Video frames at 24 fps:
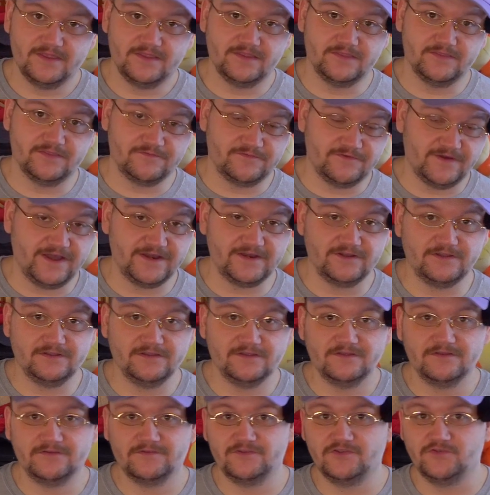The
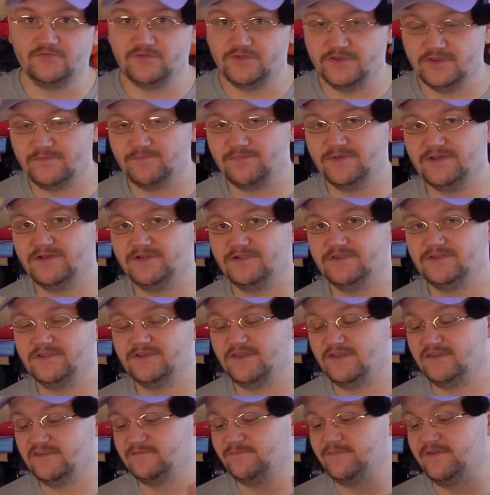final unique build
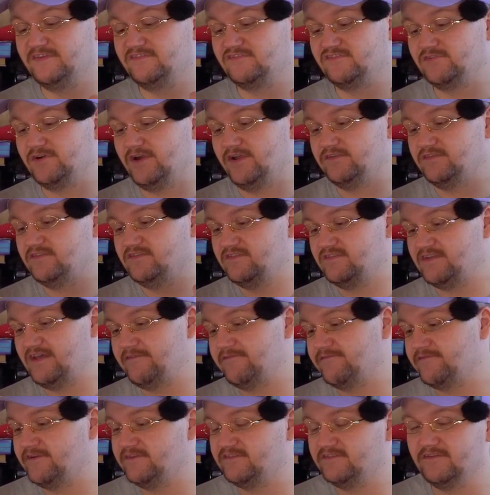is based around
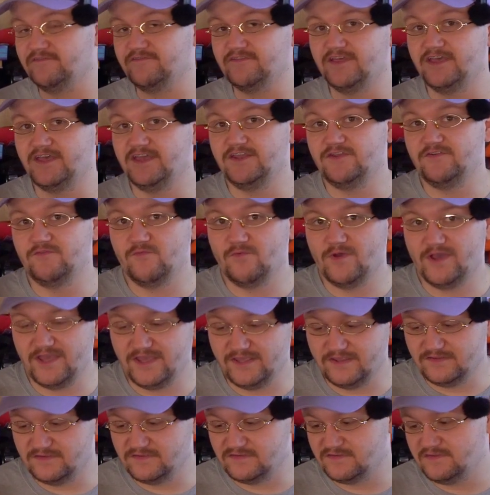SEFRIS of the Hidden
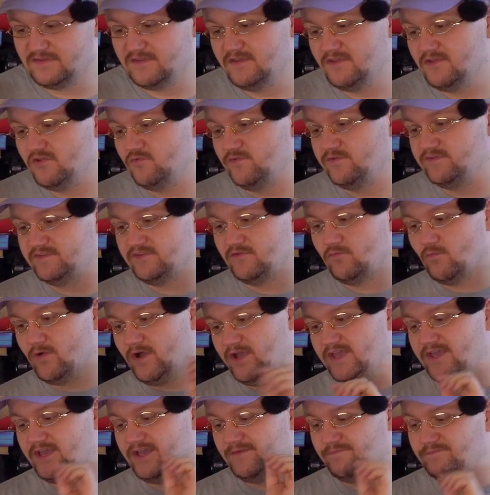Ways, who is a
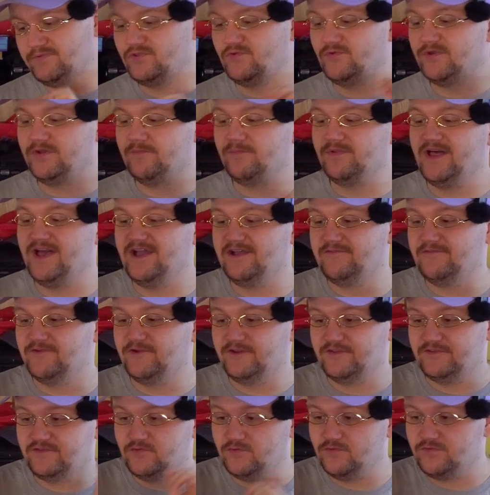white, a blue, and a black for
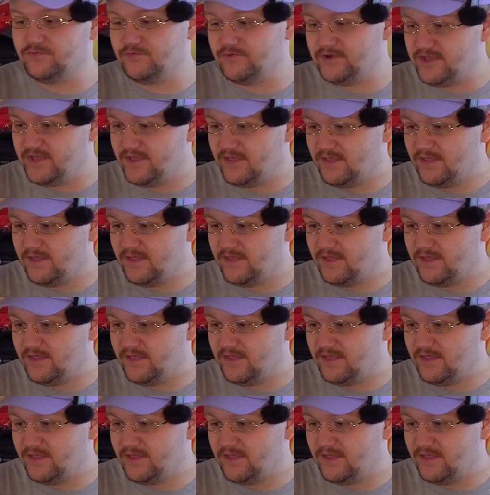a 2/3.